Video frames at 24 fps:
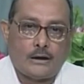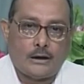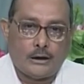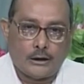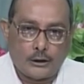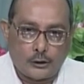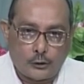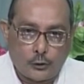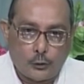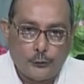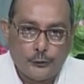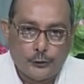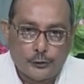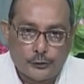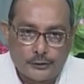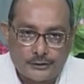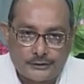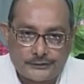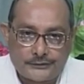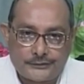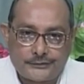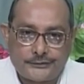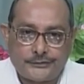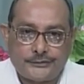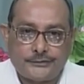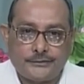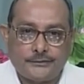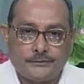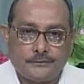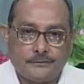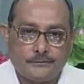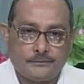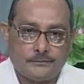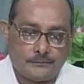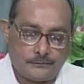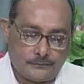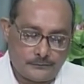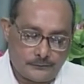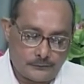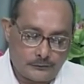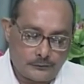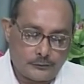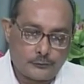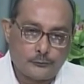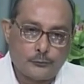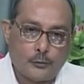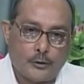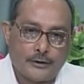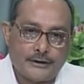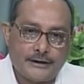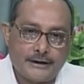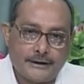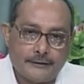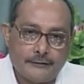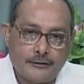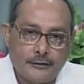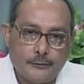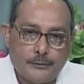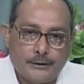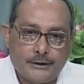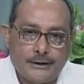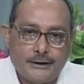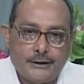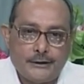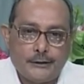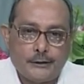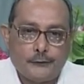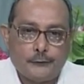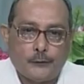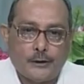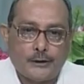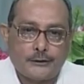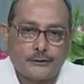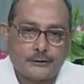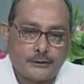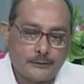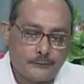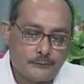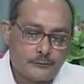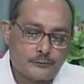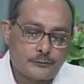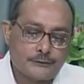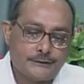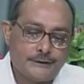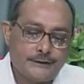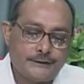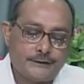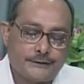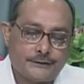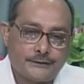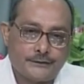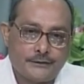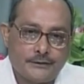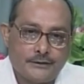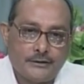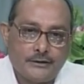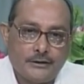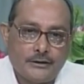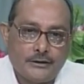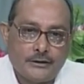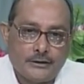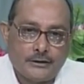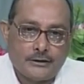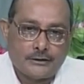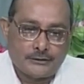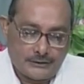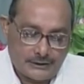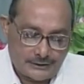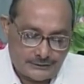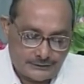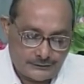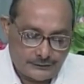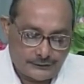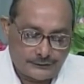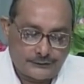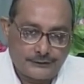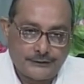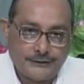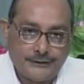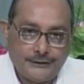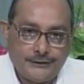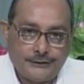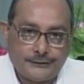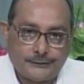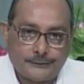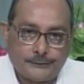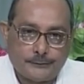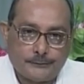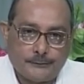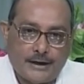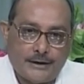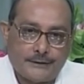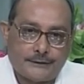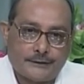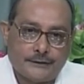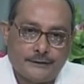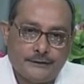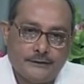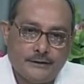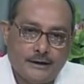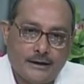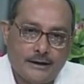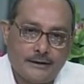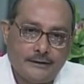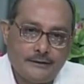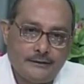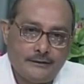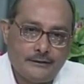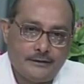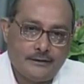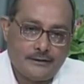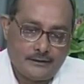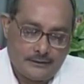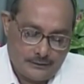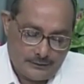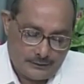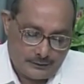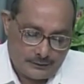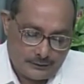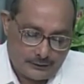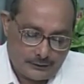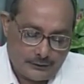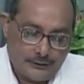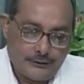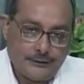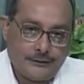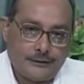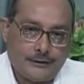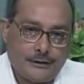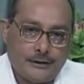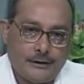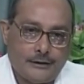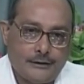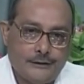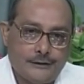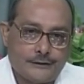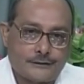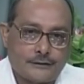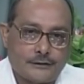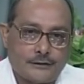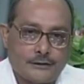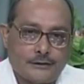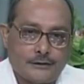Hello viewers, good morning everybody and welcome to this lecture series by Sandhan in English